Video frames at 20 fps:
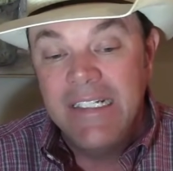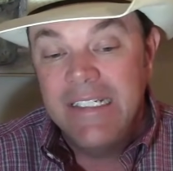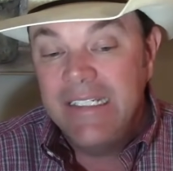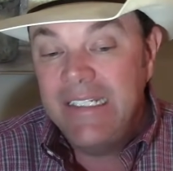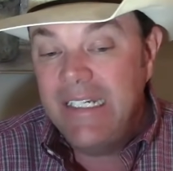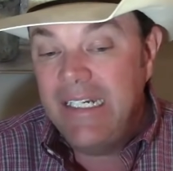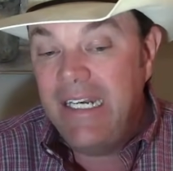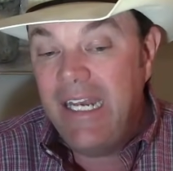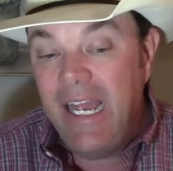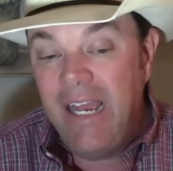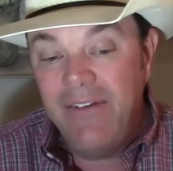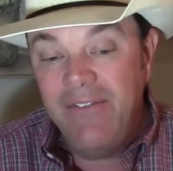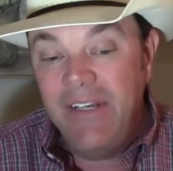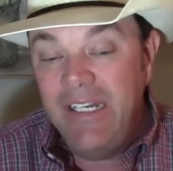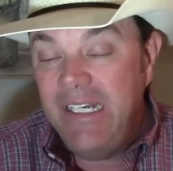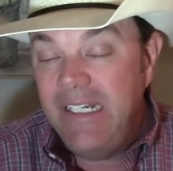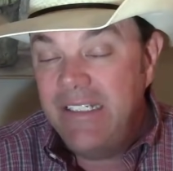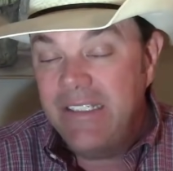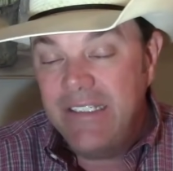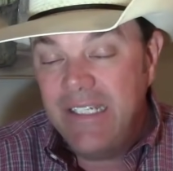Didn't have
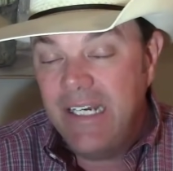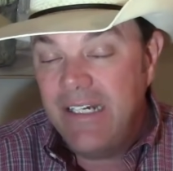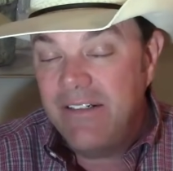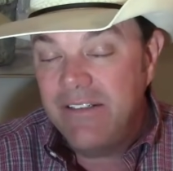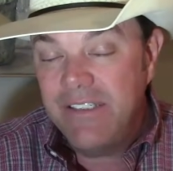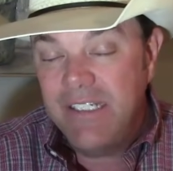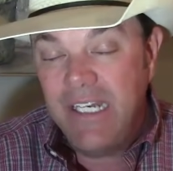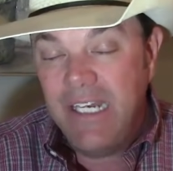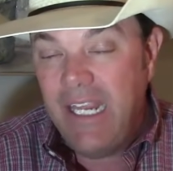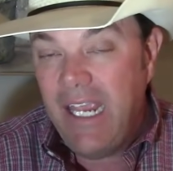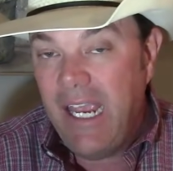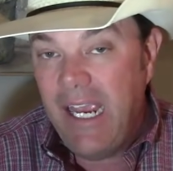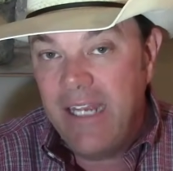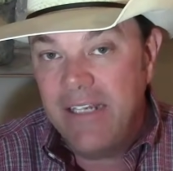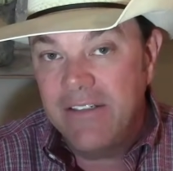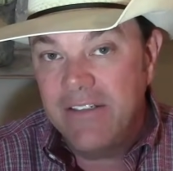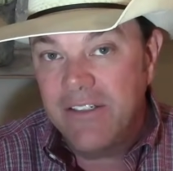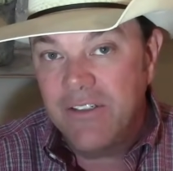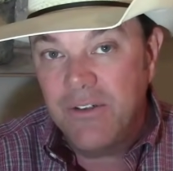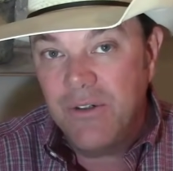any sales in
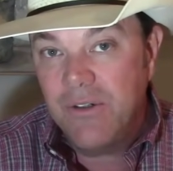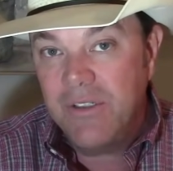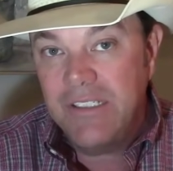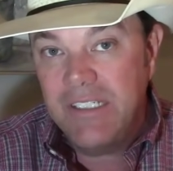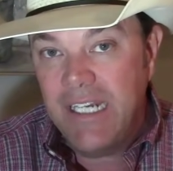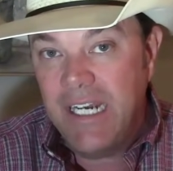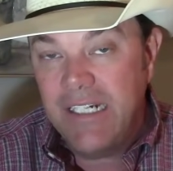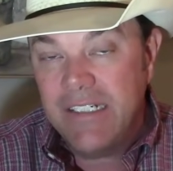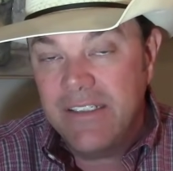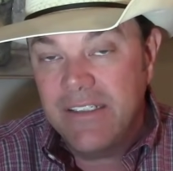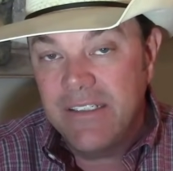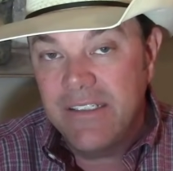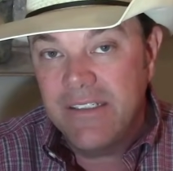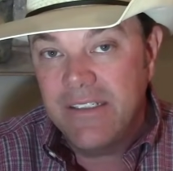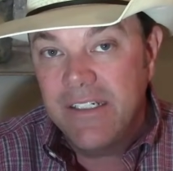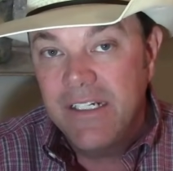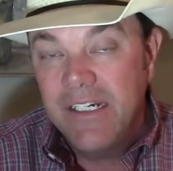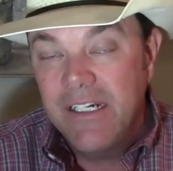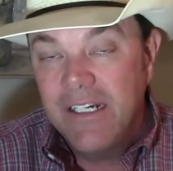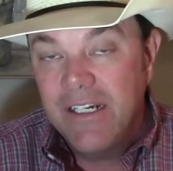Kansas or
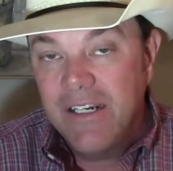Texas